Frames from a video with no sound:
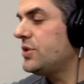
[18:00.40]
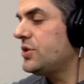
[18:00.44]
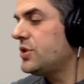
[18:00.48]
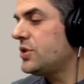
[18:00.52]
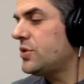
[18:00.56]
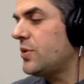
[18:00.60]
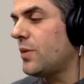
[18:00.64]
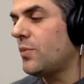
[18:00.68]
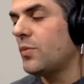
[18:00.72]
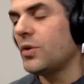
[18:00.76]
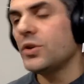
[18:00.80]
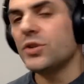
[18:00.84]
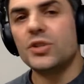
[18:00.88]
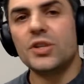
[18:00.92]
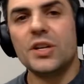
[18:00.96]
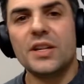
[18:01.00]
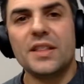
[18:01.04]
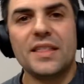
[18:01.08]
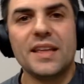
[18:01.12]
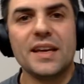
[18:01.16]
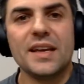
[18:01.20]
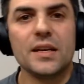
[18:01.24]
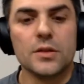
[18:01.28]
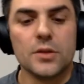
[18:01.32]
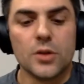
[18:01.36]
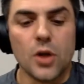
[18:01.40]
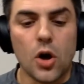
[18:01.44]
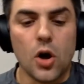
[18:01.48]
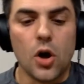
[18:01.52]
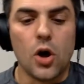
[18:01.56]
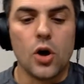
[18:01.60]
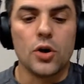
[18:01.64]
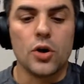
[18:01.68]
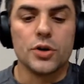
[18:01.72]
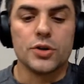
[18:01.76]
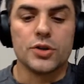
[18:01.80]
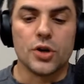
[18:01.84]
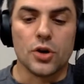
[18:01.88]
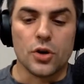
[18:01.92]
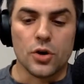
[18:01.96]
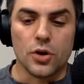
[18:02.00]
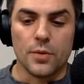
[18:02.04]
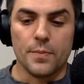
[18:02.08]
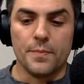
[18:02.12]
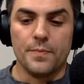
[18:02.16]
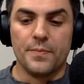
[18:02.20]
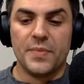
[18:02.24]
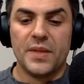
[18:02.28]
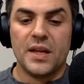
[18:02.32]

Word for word: you, so I want you to think long term.